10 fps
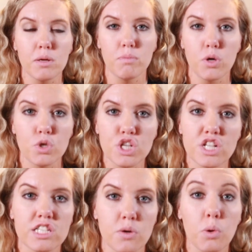
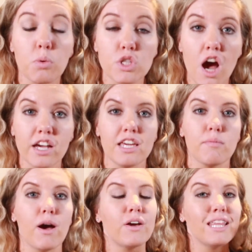emotions that we were
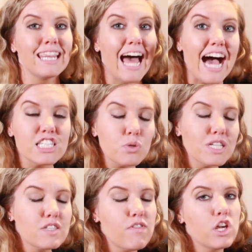talking about in last
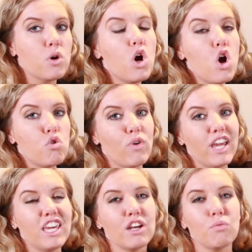week's video
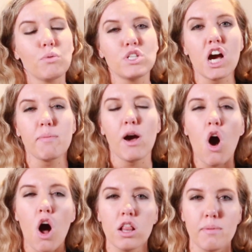right here, where we talk
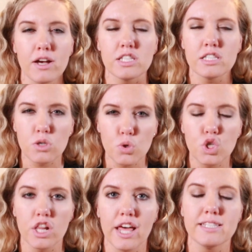about all about
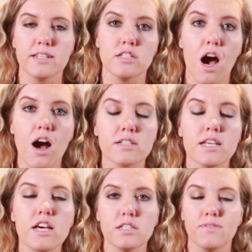socializing
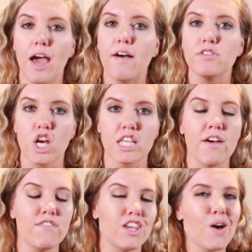dogs. So if you haven't checked
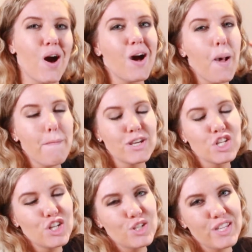that video out, make
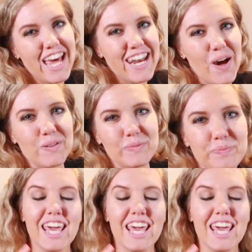sure you do that now.